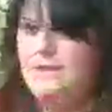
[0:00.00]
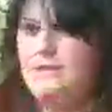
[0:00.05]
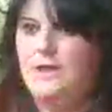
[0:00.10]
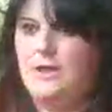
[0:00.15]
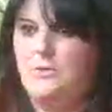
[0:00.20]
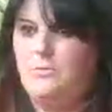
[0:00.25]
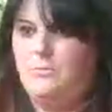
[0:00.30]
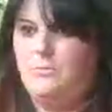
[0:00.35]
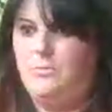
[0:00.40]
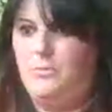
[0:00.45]

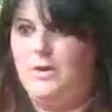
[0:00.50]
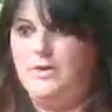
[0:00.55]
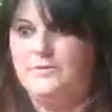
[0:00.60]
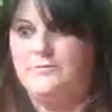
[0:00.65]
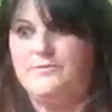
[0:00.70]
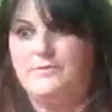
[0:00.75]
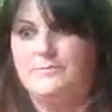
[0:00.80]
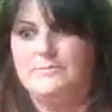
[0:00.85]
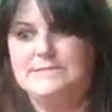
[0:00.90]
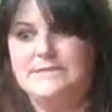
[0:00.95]
like one
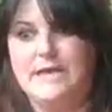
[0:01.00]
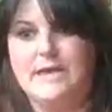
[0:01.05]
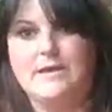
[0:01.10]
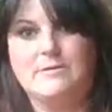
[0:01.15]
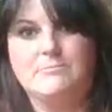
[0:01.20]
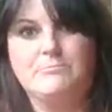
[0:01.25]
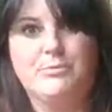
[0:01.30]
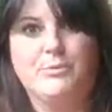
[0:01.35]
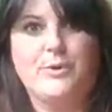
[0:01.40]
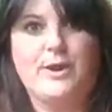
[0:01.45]
of them's like
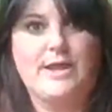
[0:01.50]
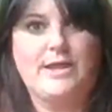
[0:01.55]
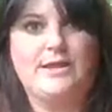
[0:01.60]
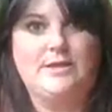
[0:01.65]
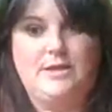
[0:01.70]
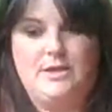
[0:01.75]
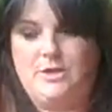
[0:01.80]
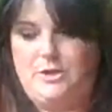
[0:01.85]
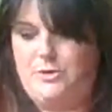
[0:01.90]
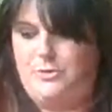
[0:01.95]

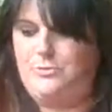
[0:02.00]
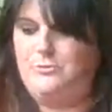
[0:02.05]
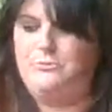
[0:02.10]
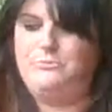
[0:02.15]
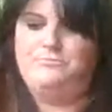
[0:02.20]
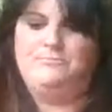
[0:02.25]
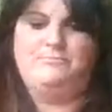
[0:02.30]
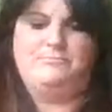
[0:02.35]
brand new.